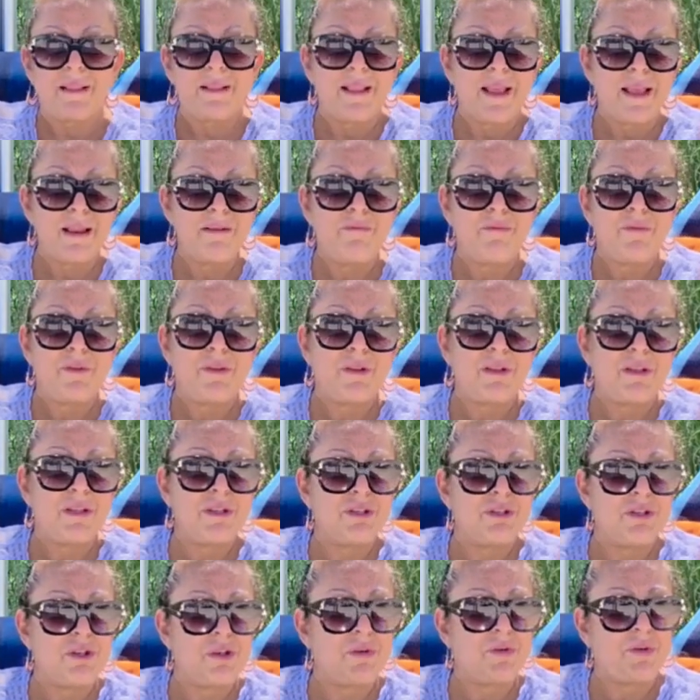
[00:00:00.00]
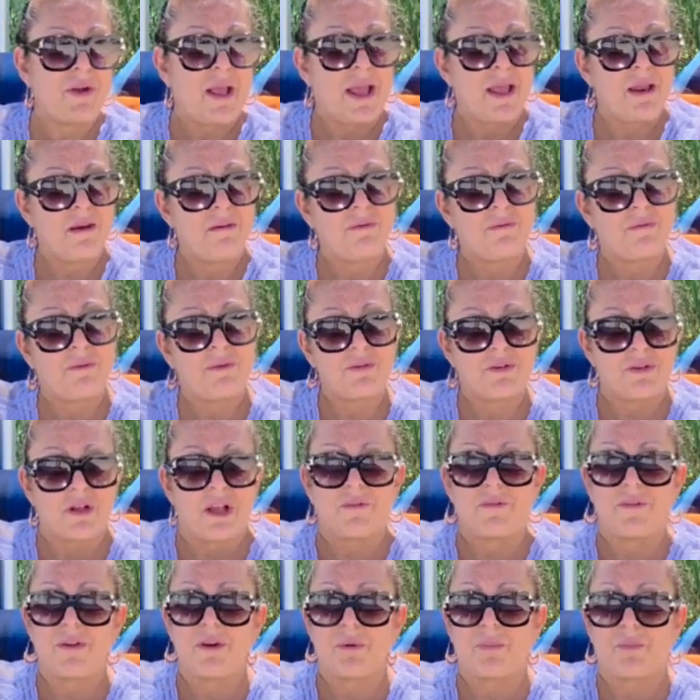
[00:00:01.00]
landfill issue, and we're
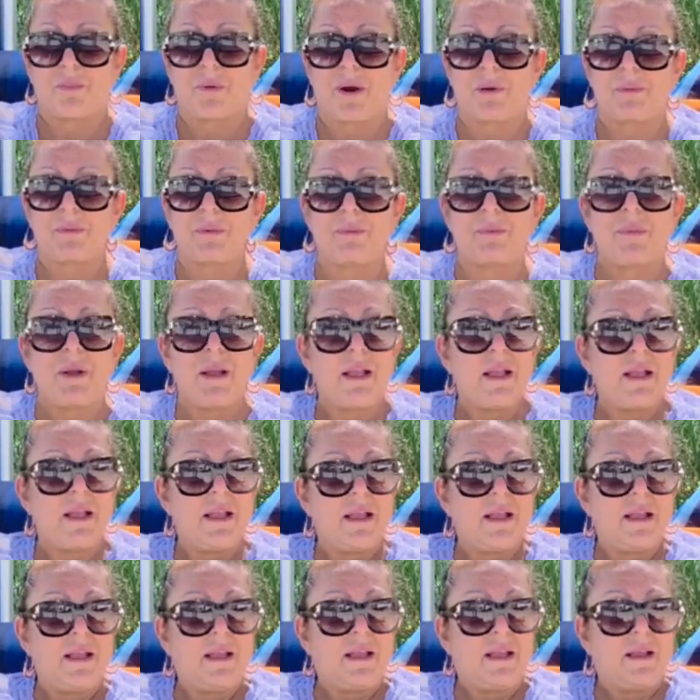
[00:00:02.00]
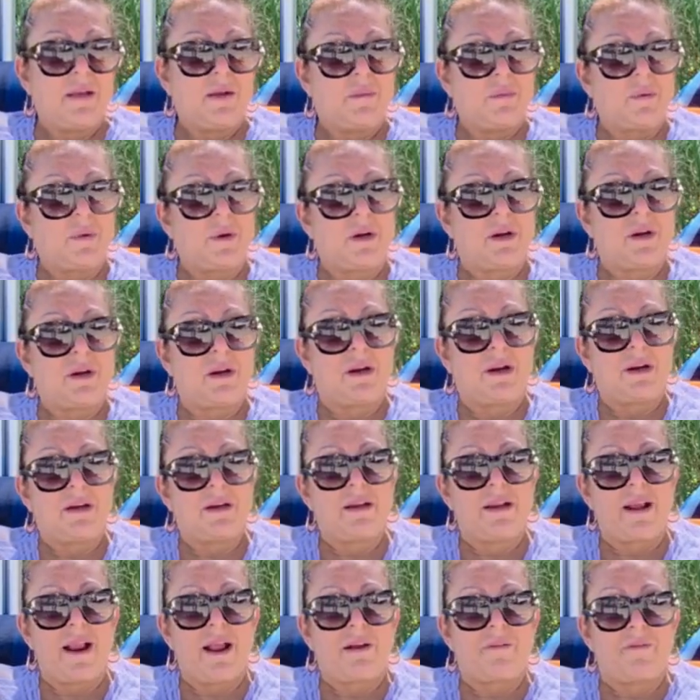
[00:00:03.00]
solving a problem where
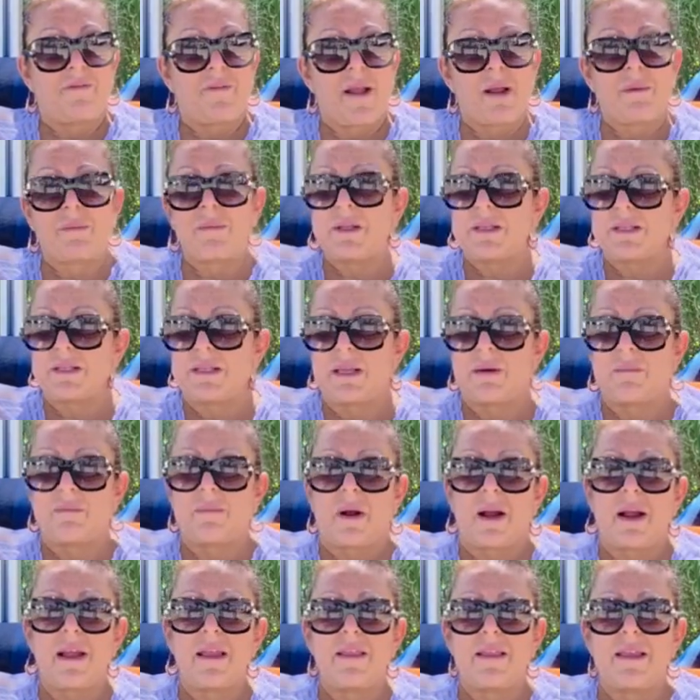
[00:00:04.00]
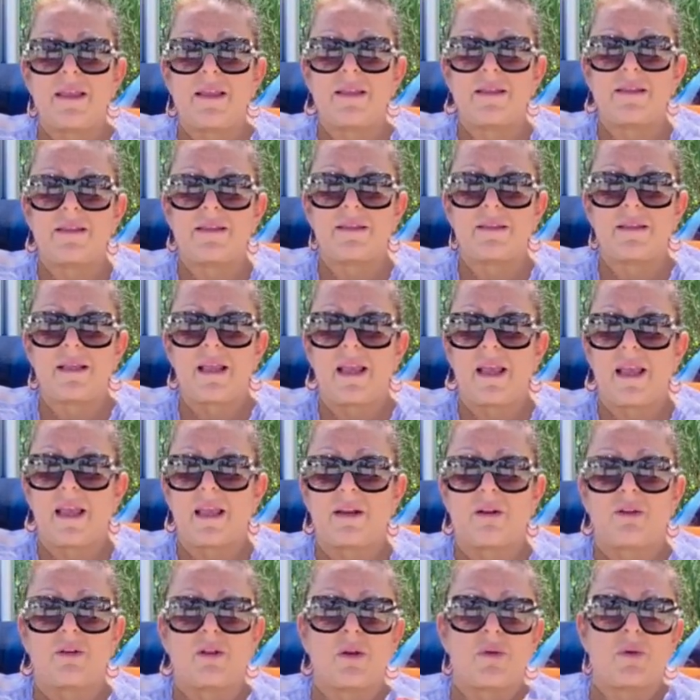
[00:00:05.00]
now families can buy these
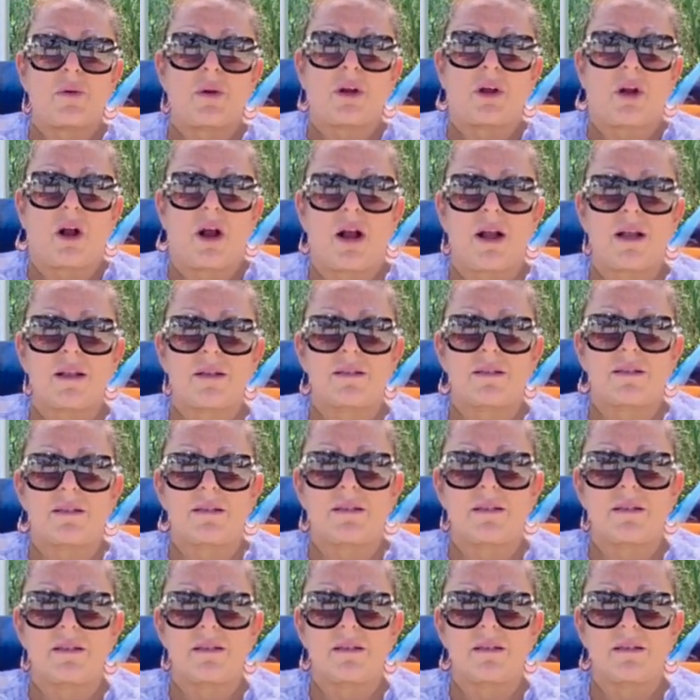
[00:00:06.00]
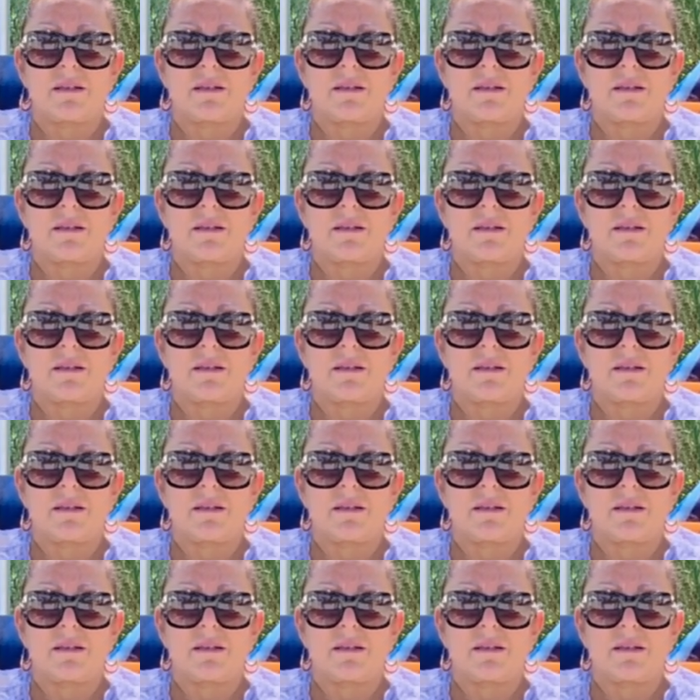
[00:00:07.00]
at a lower cost